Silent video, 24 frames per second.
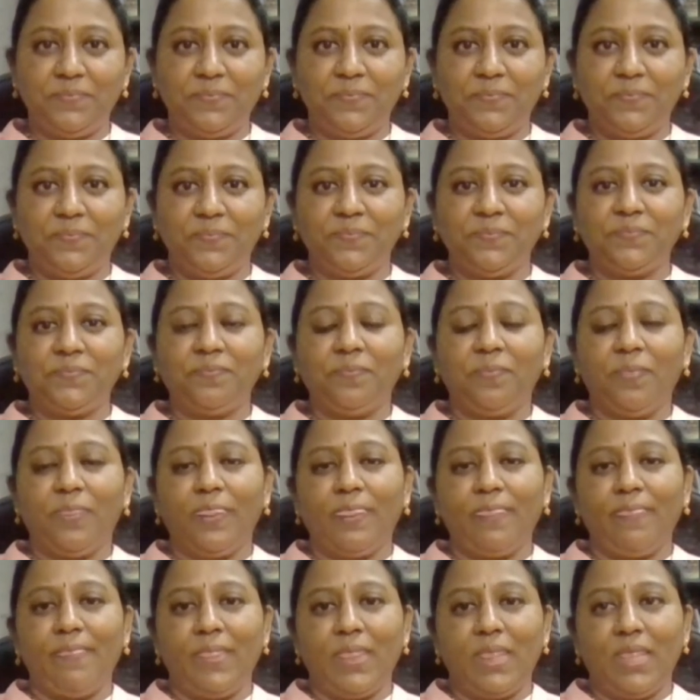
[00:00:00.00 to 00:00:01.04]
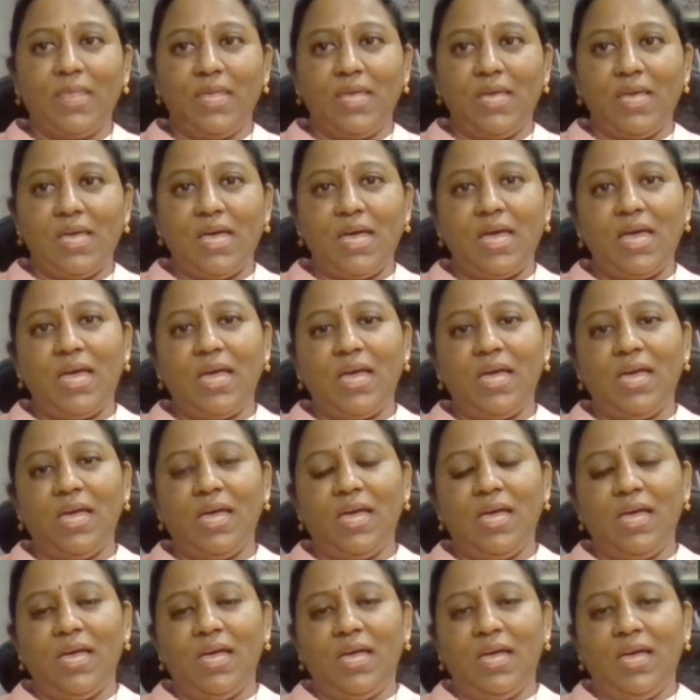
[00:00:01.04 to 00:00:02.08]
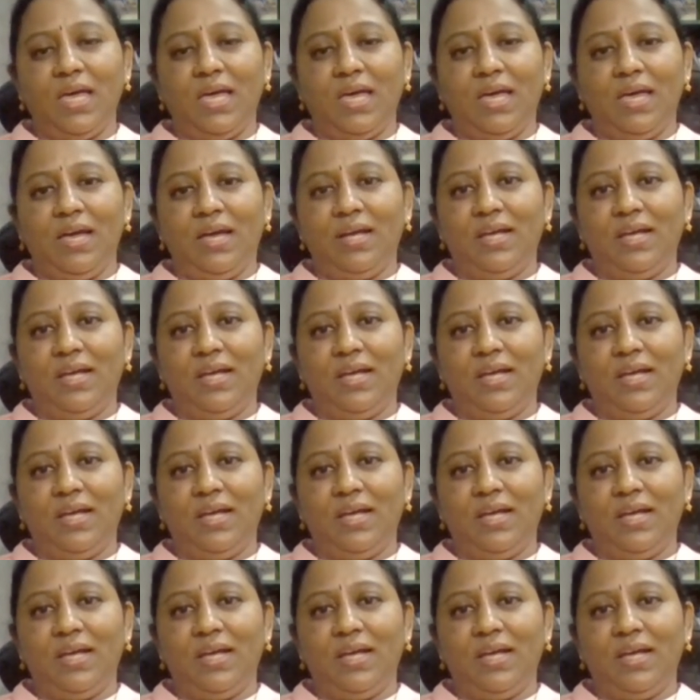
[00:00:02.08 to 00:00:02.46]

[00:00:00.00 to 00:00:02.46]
Nothing is said.